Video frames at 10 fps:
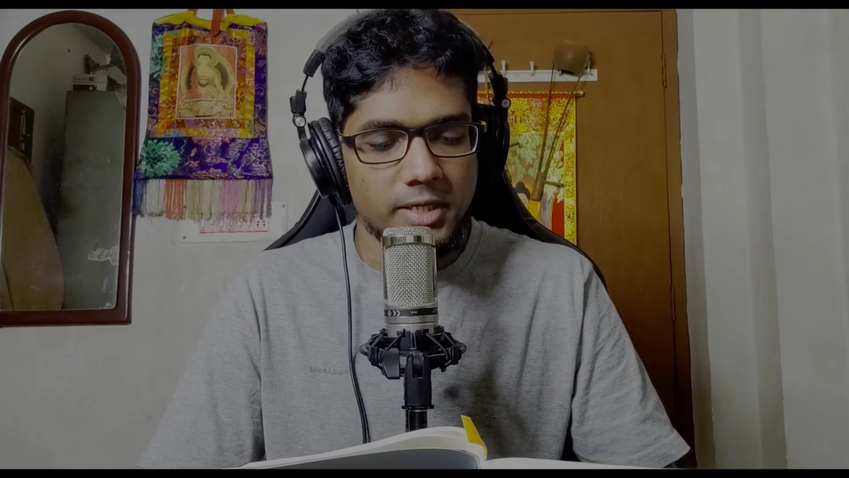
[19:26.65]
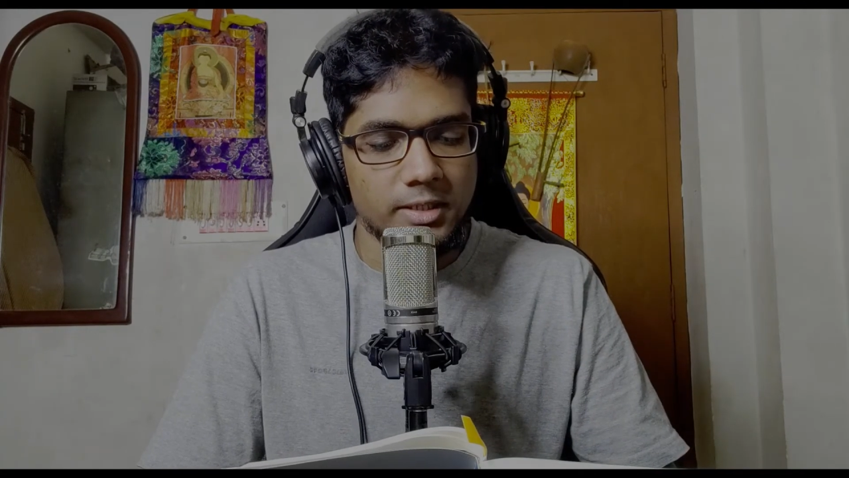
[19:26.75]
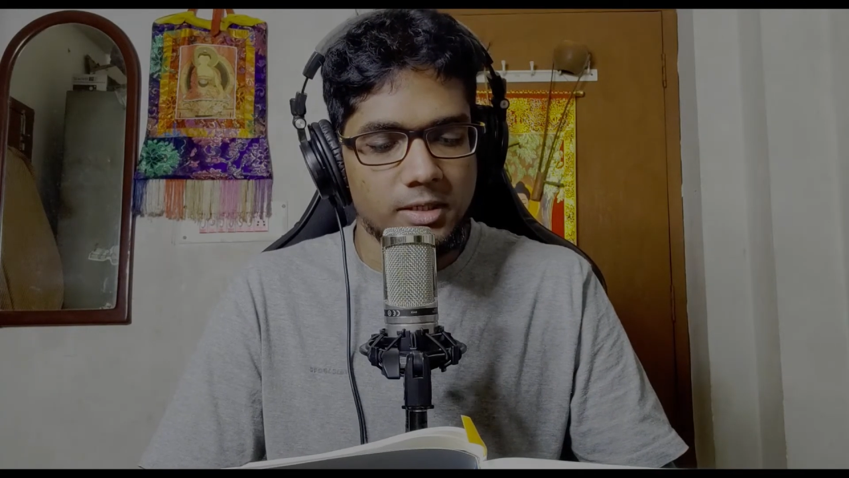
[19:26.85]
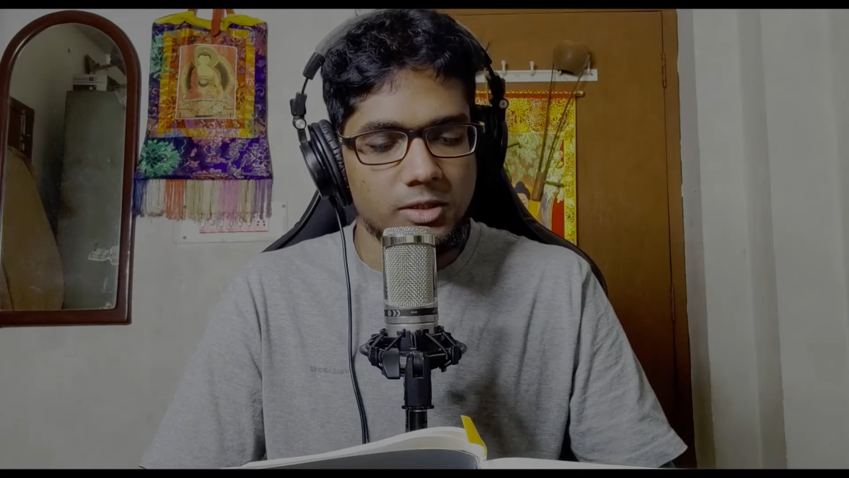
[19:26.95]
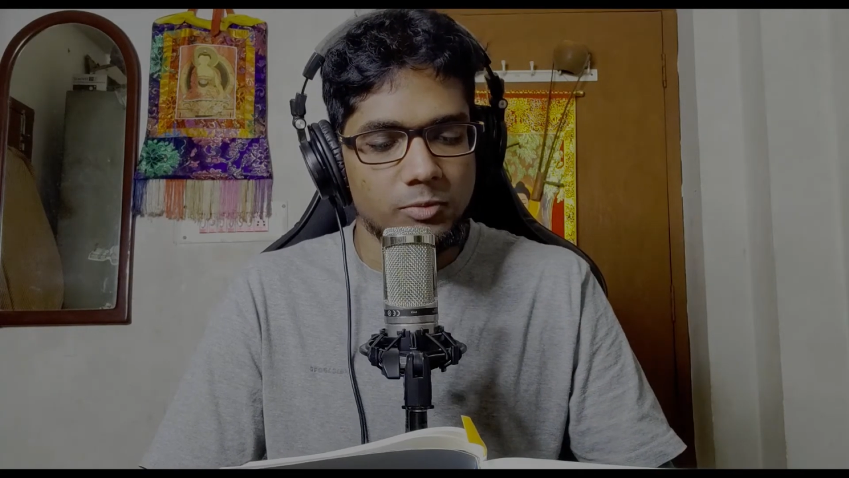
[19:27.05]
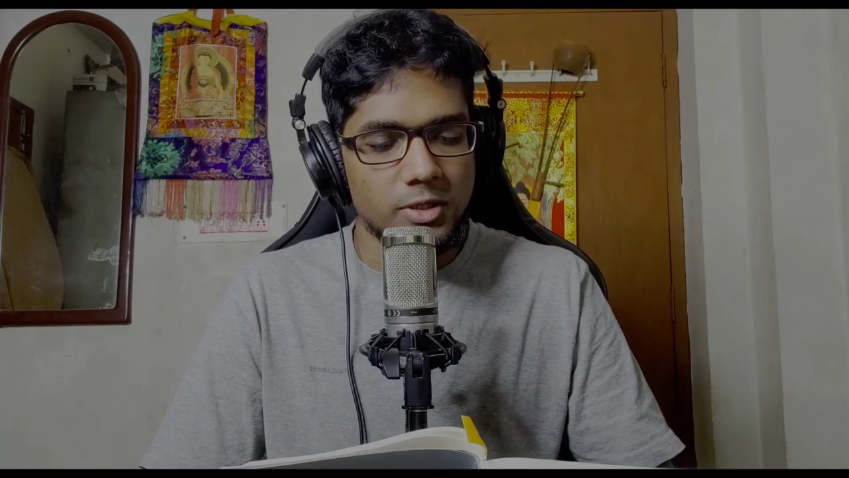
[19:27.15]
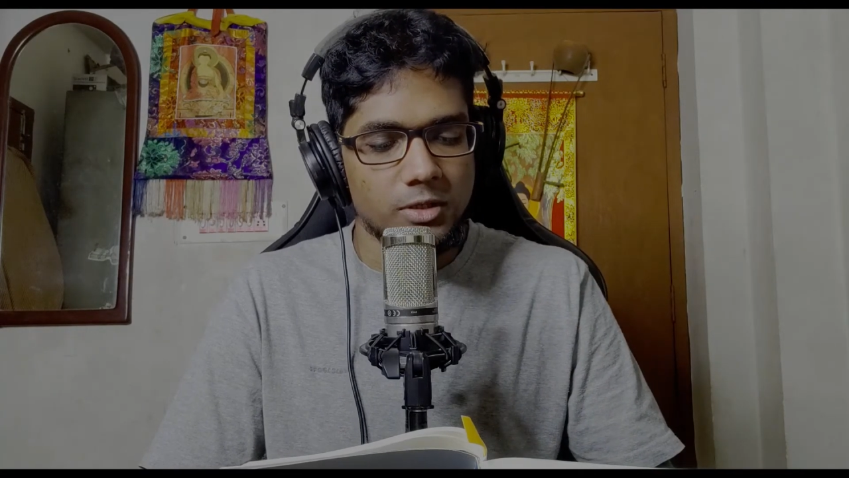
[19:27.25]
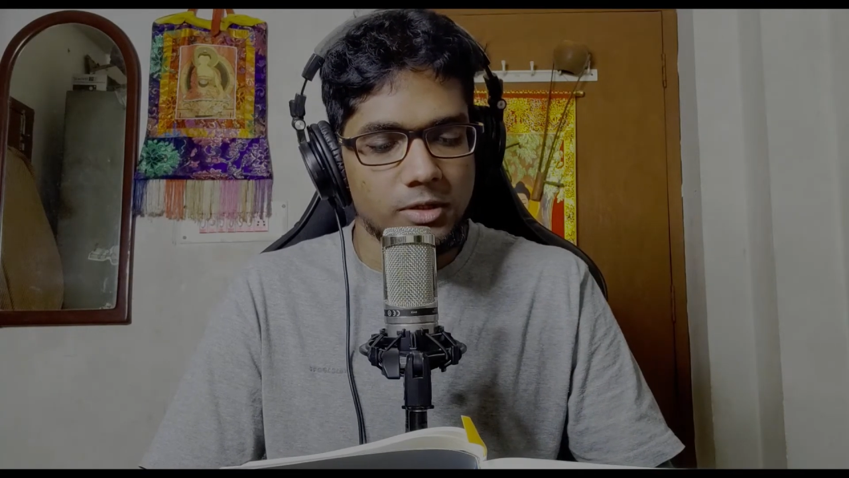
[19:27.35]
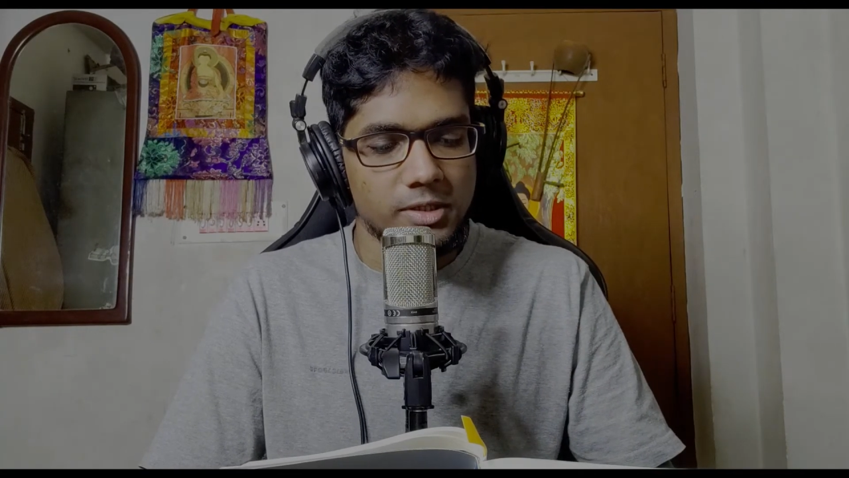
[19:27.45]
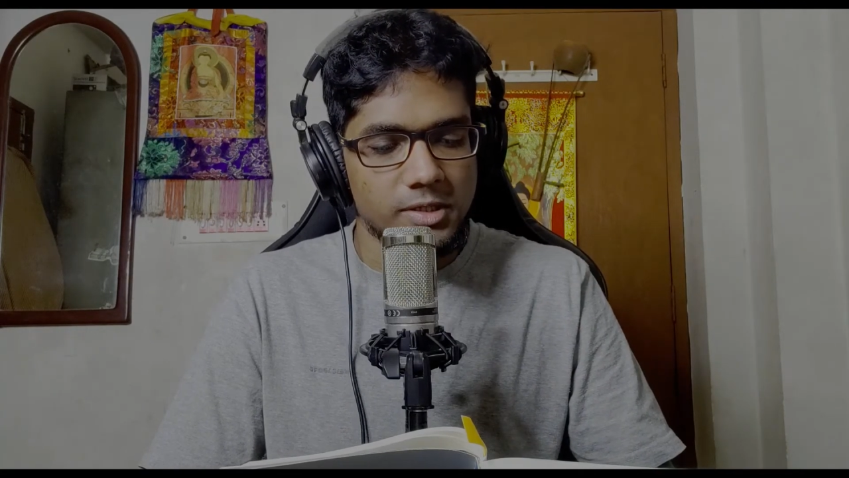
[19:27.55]
and the
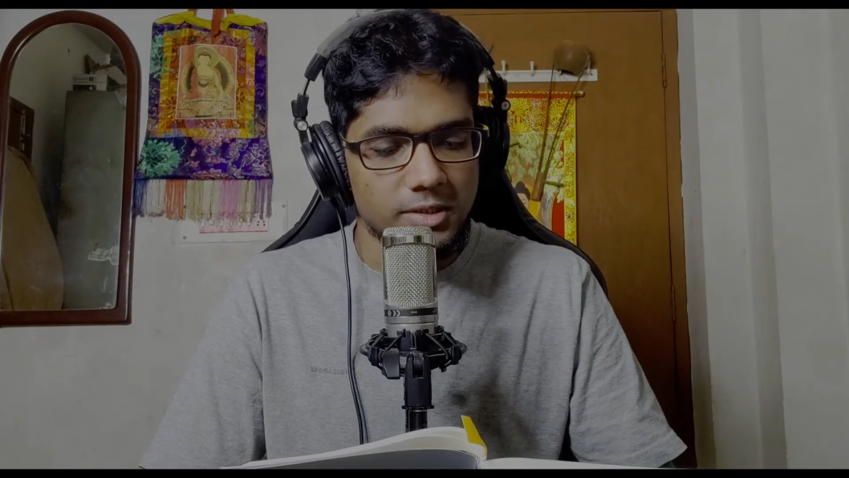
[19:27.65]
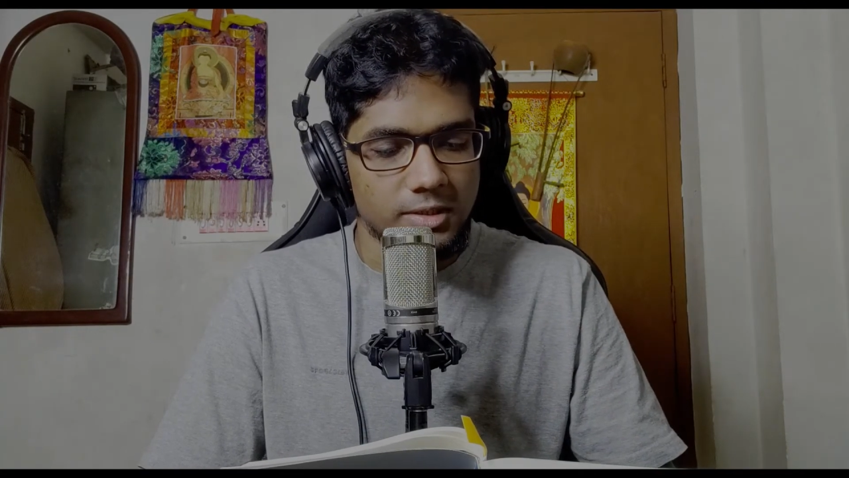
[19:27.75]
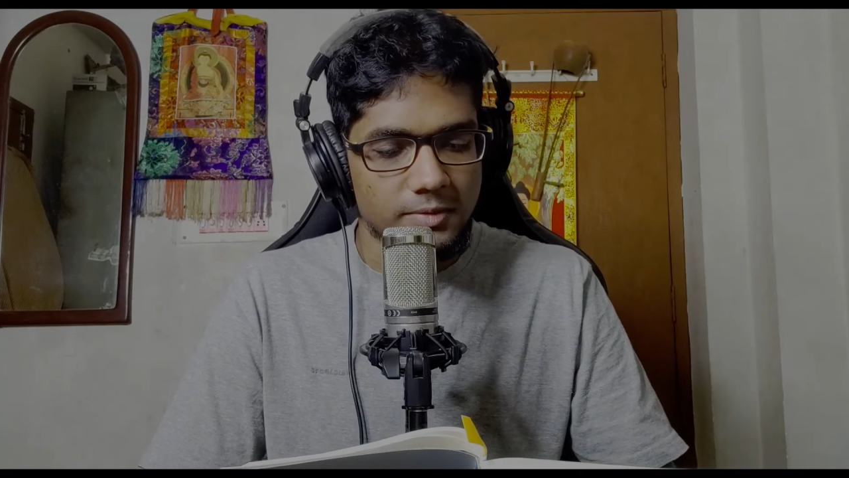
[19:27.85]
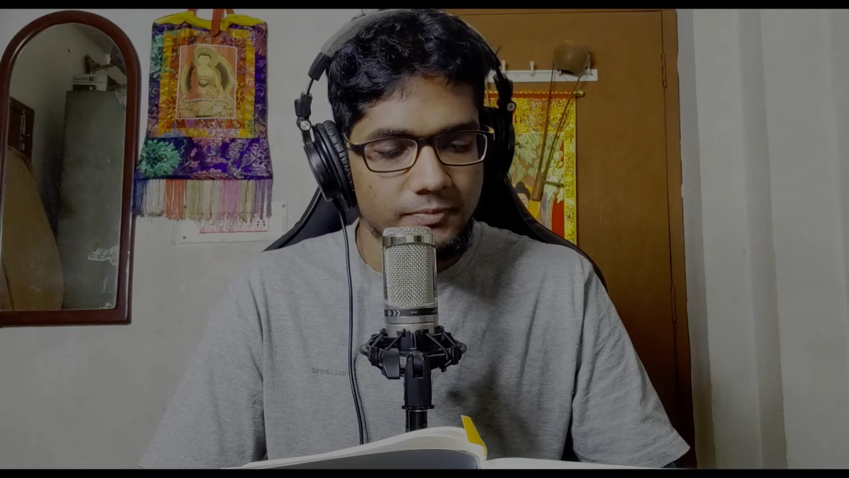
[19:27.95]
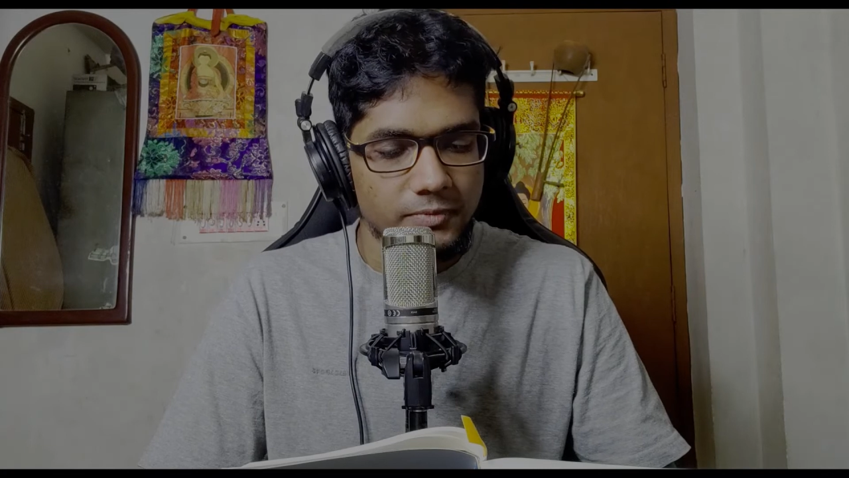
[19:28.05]
superconsistent,